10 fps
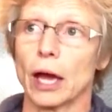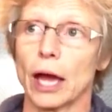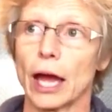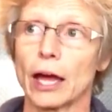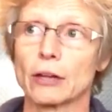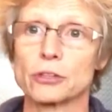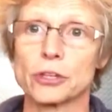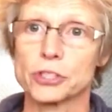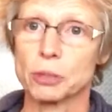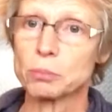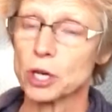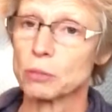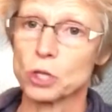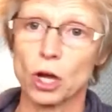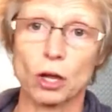And
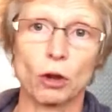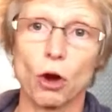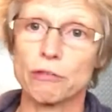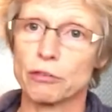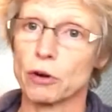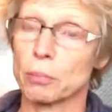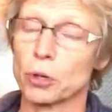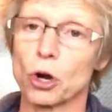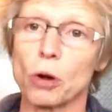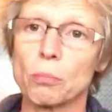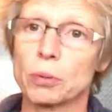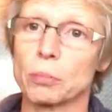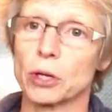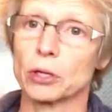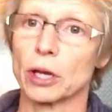sometimes I'll offer up a
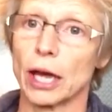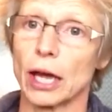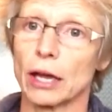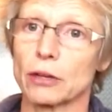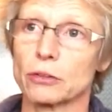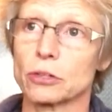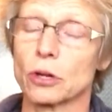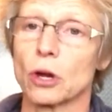compliment and